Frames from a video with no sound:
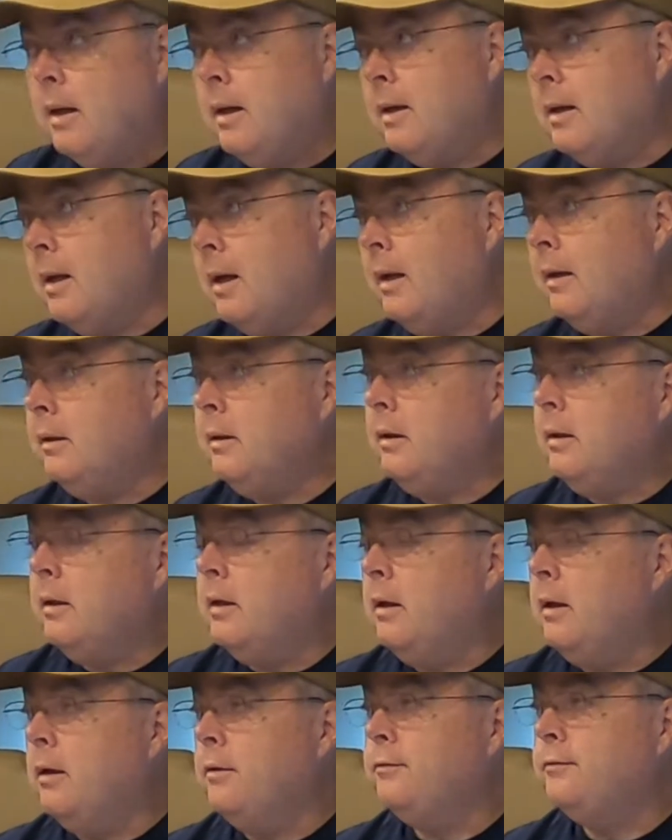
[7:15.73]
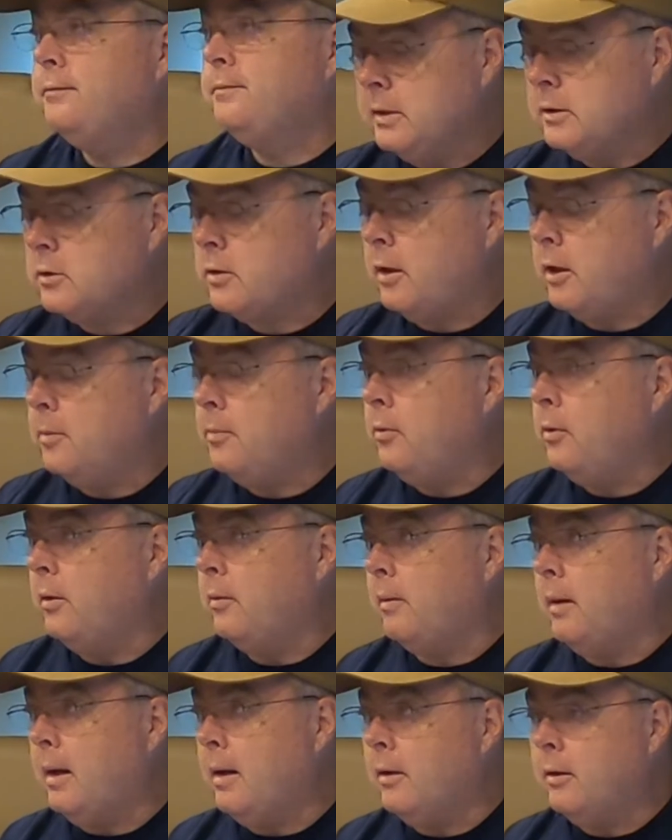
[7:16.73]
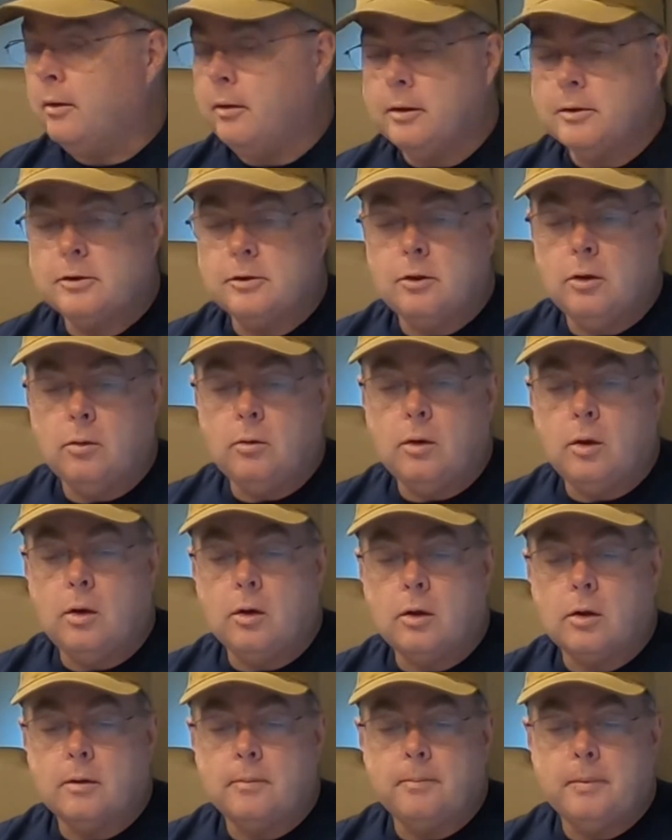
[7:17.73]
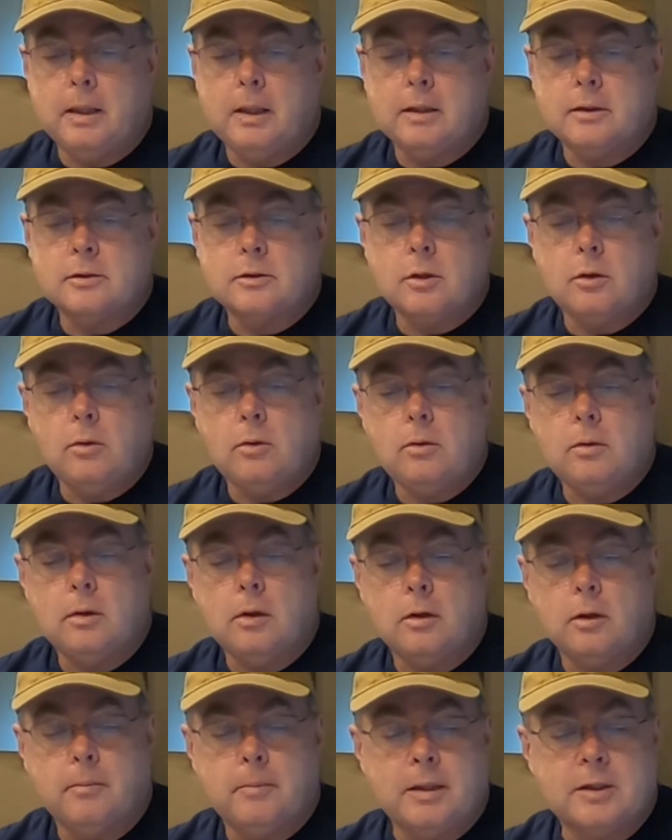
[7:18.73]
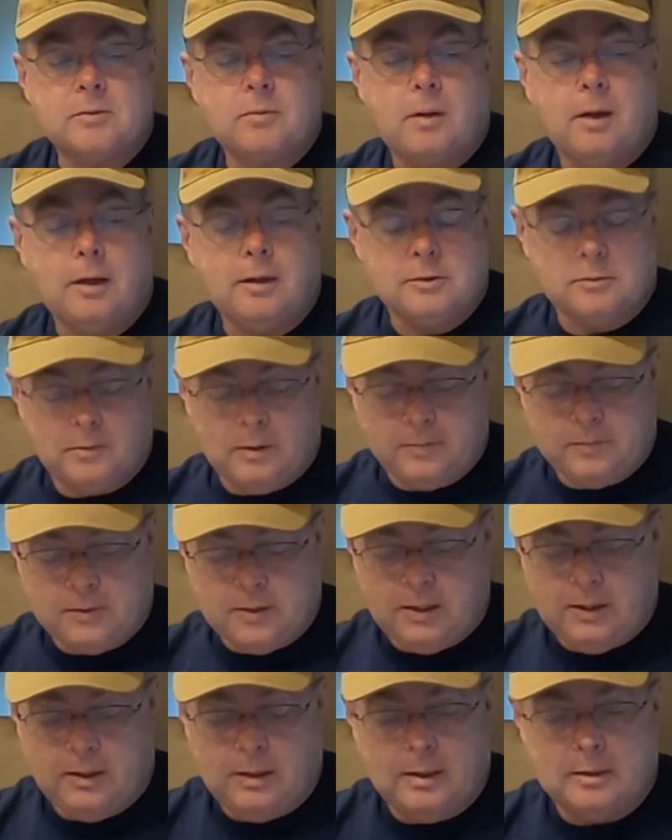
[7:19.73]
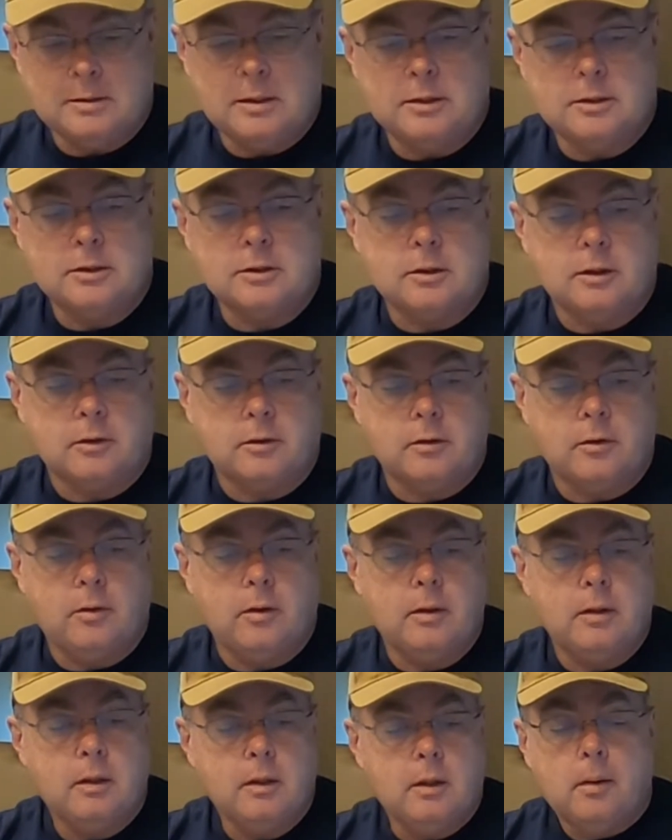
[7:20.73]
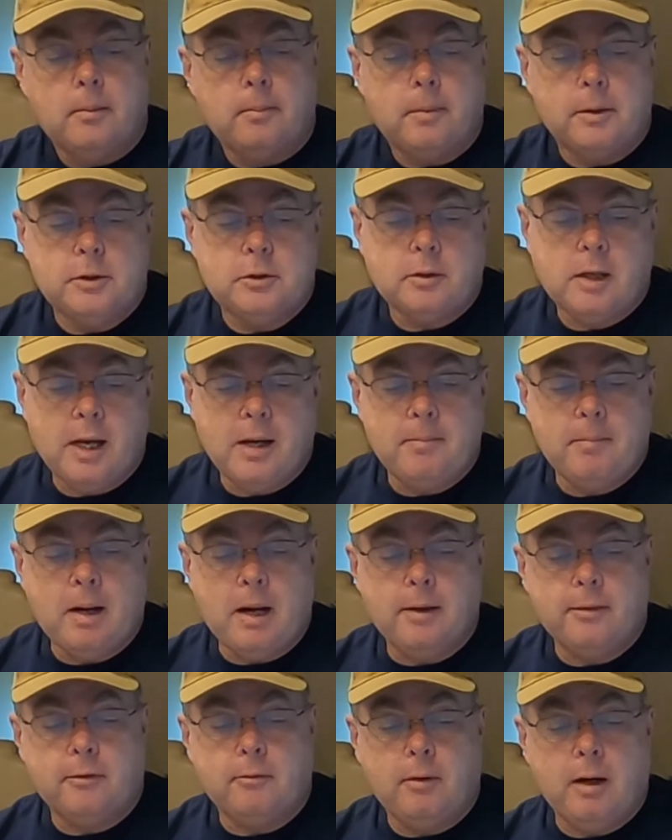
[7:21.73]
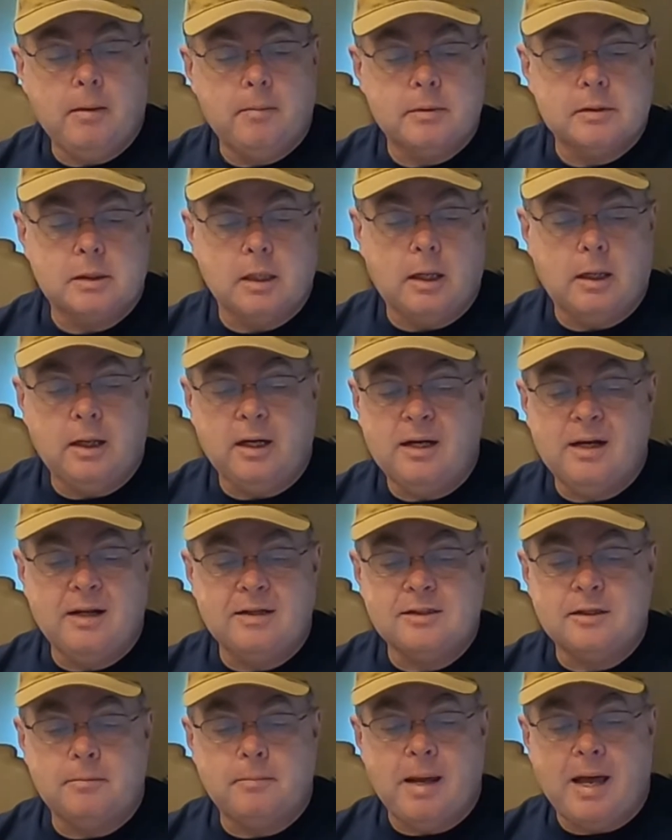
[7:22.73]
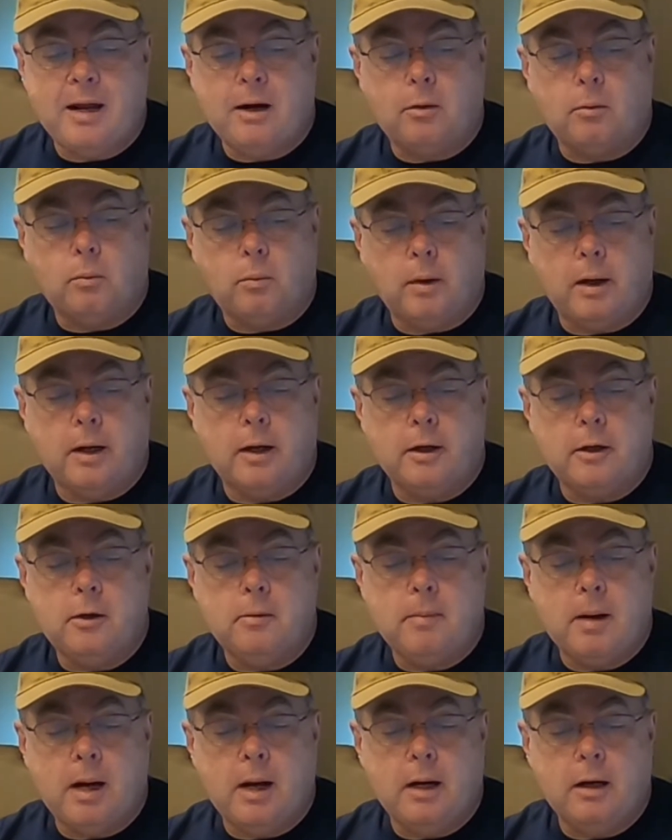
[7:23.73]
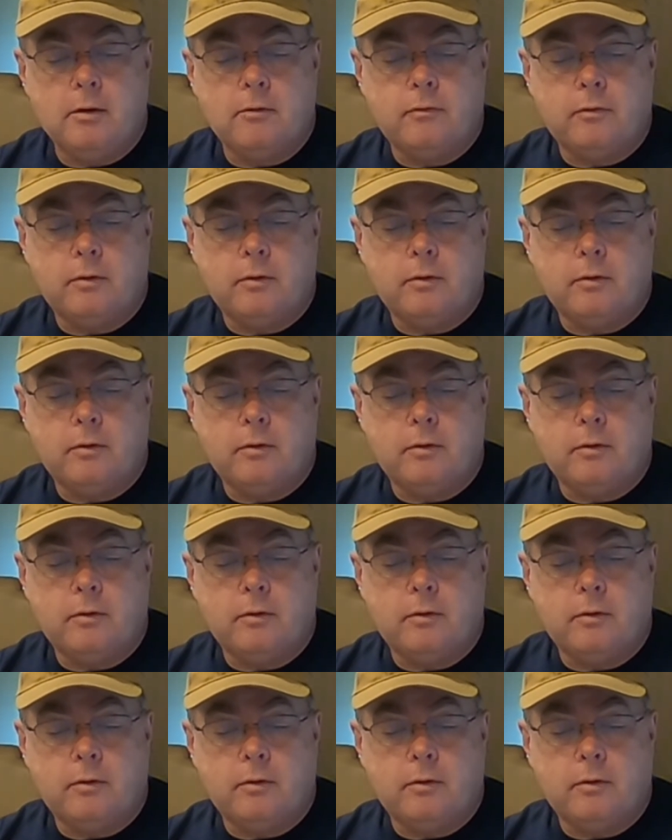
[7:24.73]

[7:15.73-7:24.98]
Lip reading: And oddly enough, this Cradle Point router is no longer being sold on the Bix Wireless website as I just looked through it. But you can buy it through Amazon, and it doesn't matter where you buy it